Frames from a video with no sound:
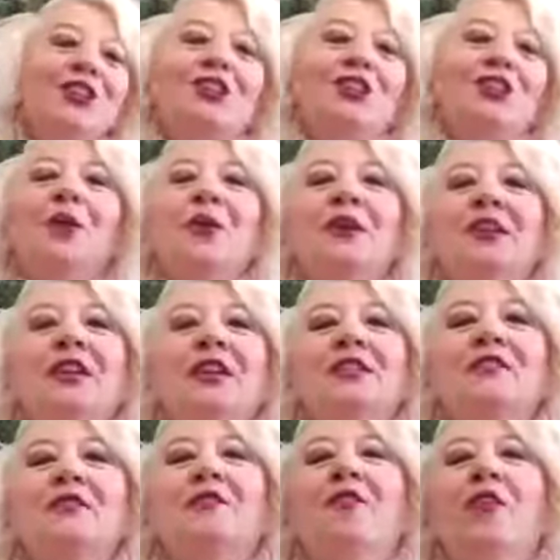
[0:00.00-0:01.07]
Join
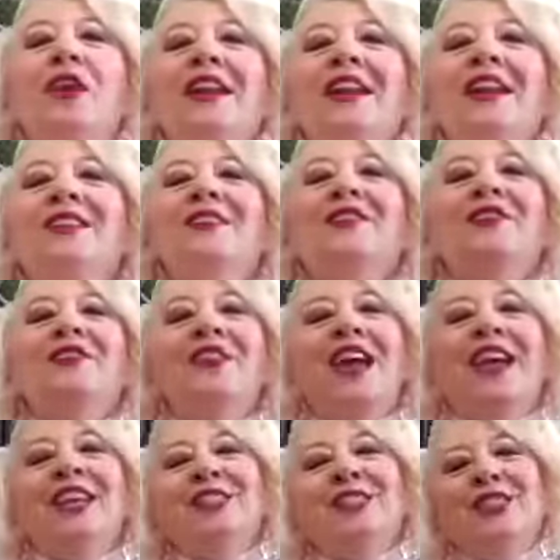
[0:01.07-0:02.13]
us for an
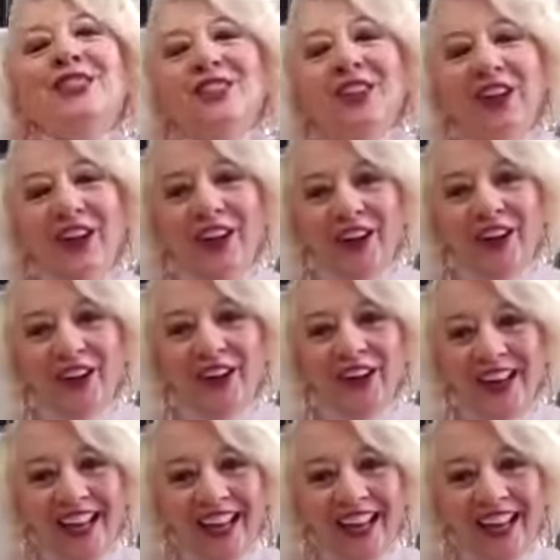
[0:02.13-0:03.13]
adventure.